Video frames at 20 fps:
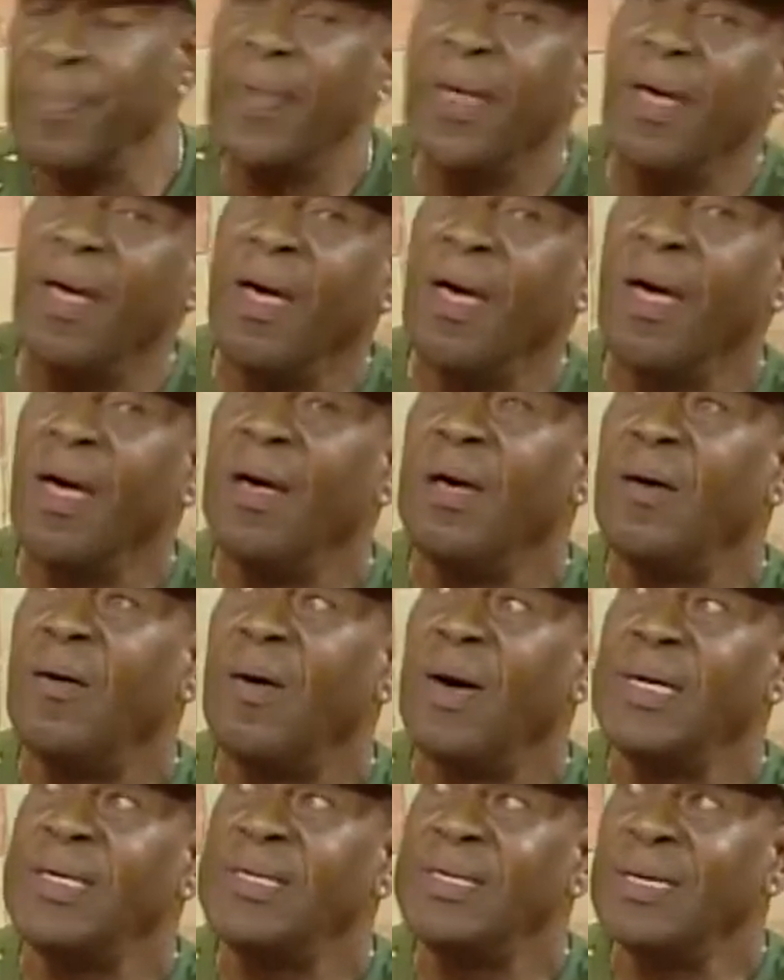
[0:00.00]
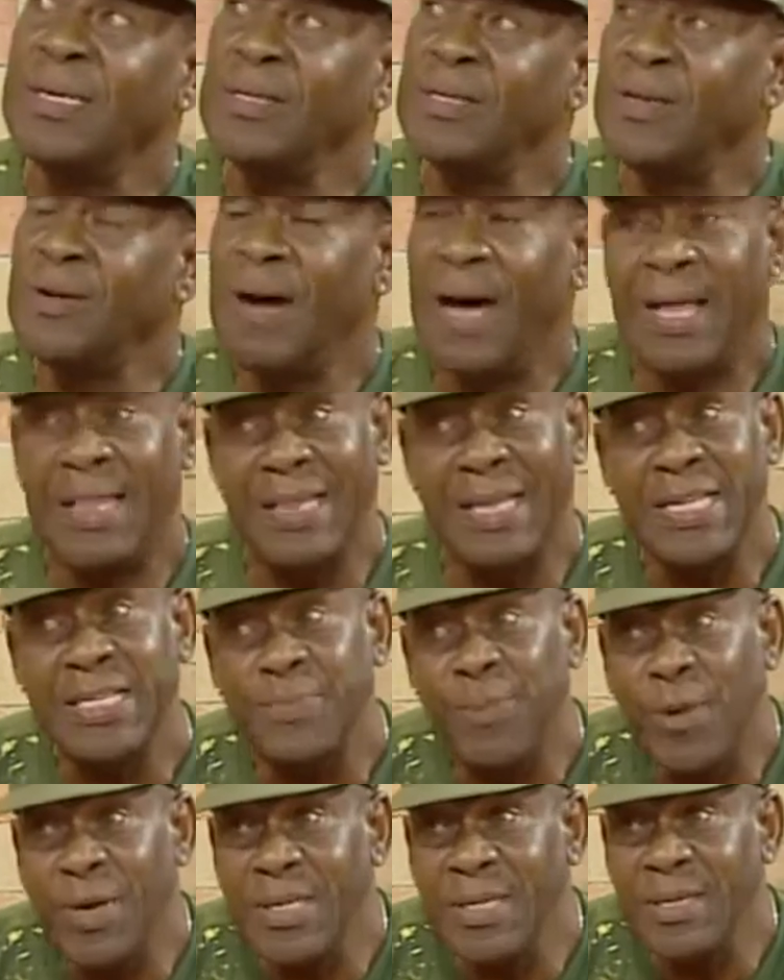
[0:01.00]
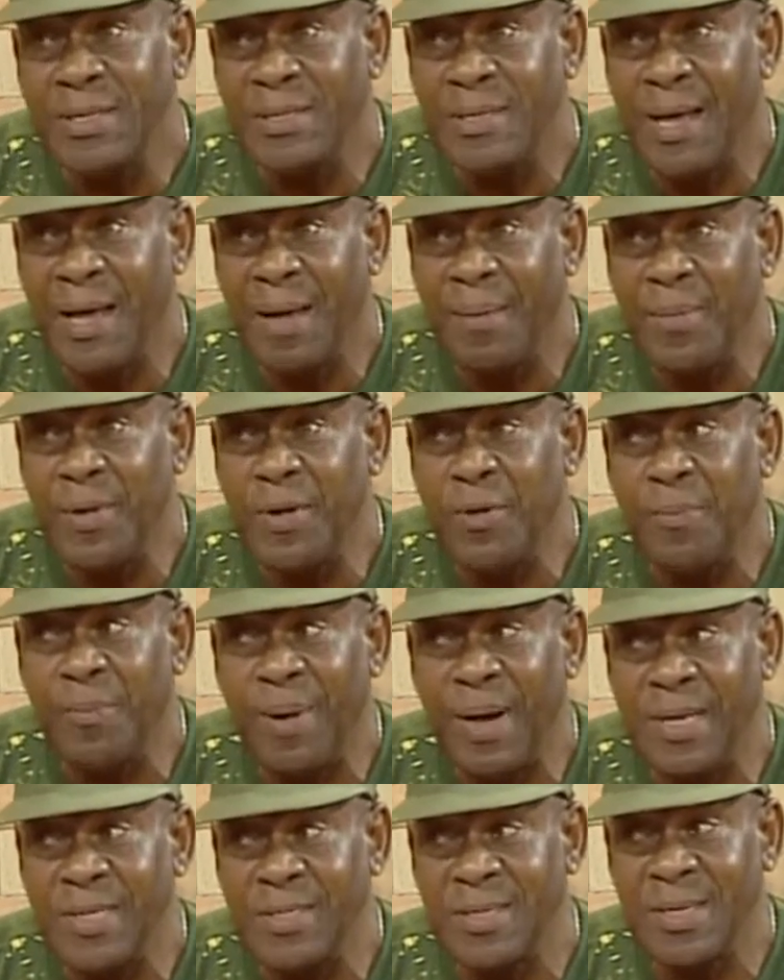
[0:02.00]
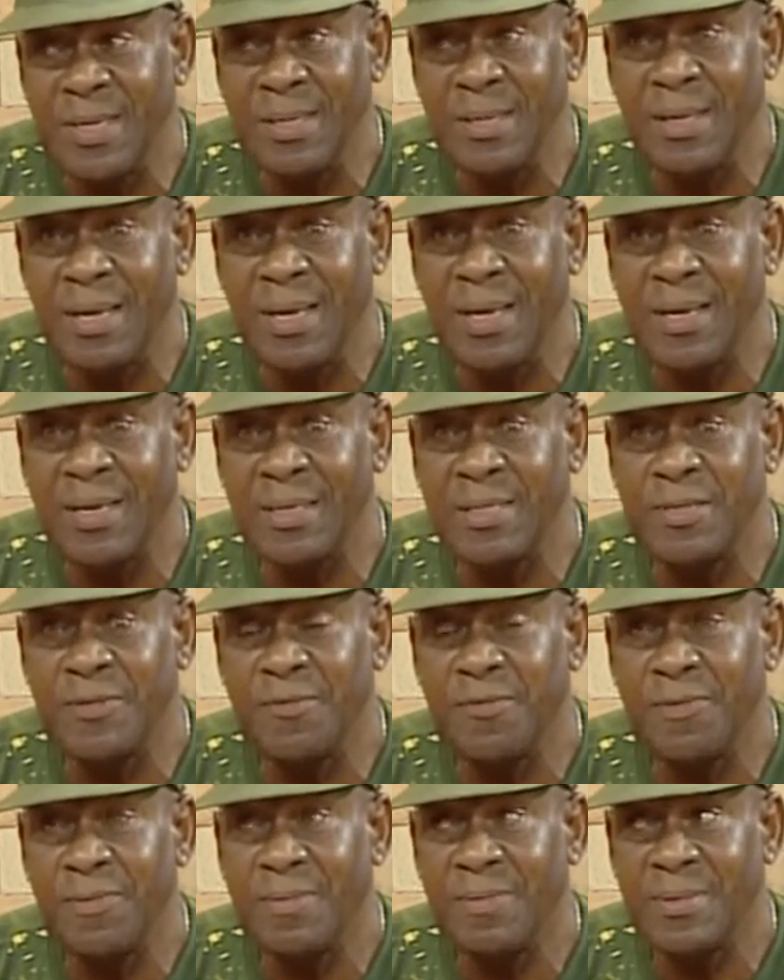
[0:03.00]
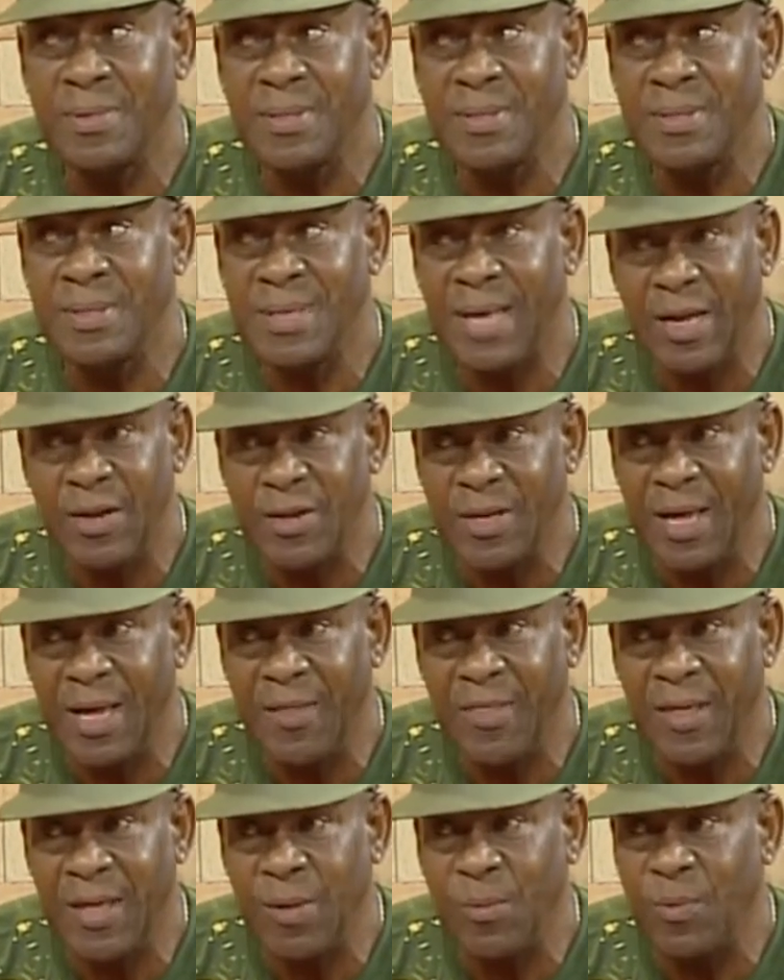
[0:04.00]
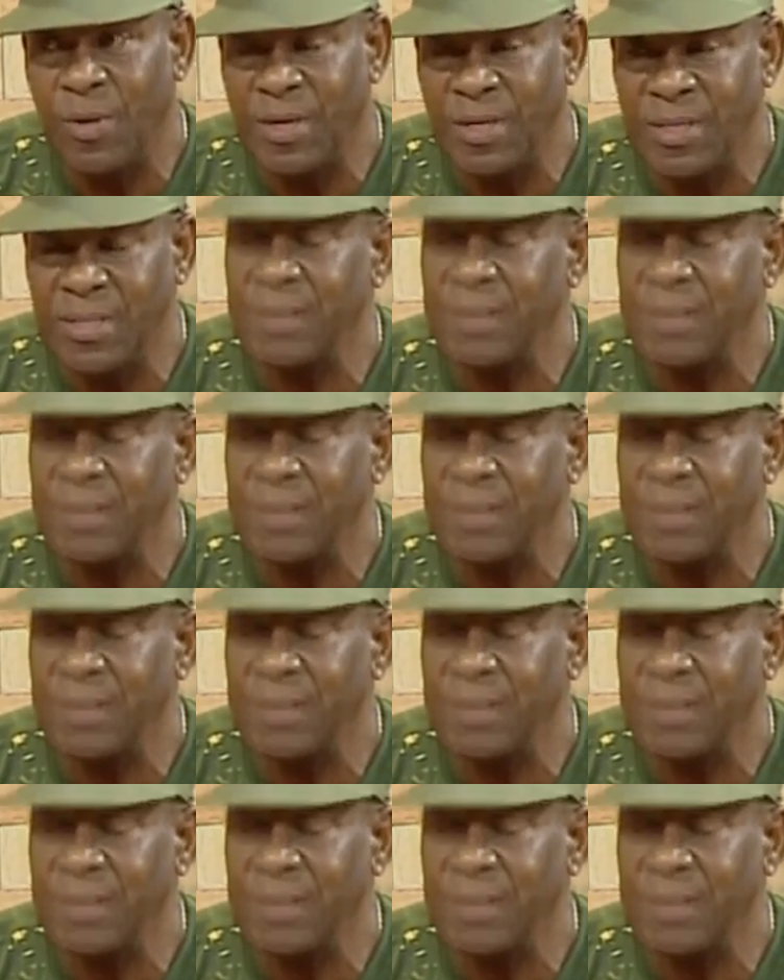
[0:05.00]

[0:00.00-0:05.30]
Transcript: Mm -hmm. Well, I said to her, at this point in time, your pageant is Saturday, I think it was.